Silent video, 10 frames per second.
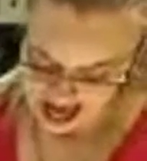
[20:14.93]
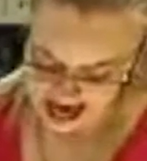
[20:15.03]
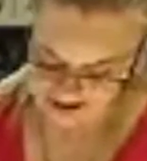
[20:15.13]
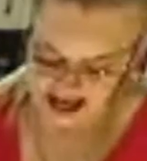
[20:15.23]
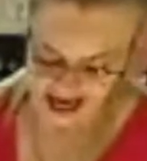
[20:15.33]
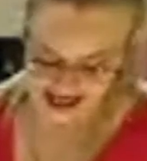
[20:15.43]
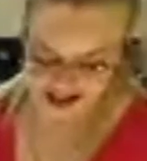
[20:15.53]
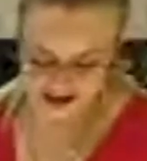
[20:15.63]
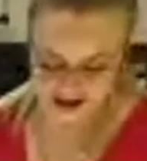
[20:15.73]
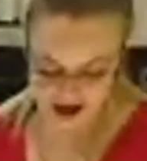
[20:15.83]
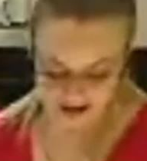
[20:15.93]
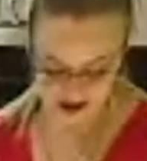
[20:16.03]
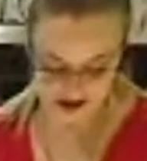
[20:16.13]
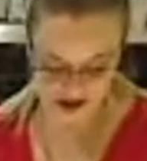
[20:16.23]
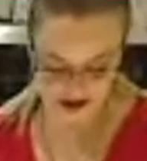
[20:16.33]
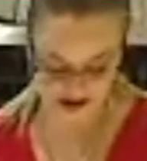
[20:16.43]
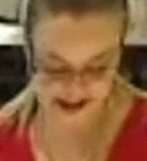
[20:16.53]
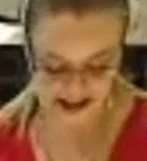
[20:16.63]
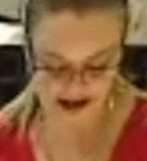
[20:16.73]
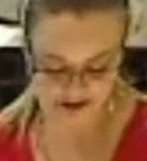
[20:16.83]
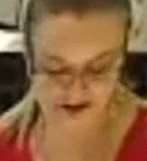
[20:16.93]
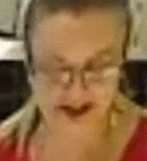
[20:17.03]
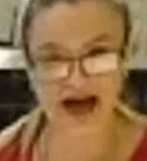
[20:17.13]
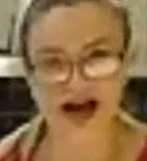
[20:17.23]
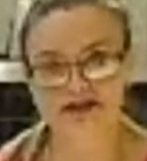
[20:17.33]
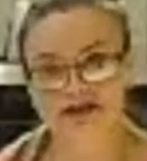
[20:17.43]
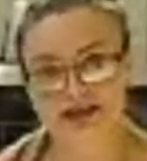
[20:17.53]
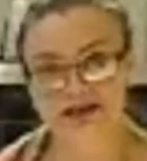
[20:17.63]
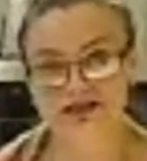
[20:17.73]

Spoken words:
And Di will also receive the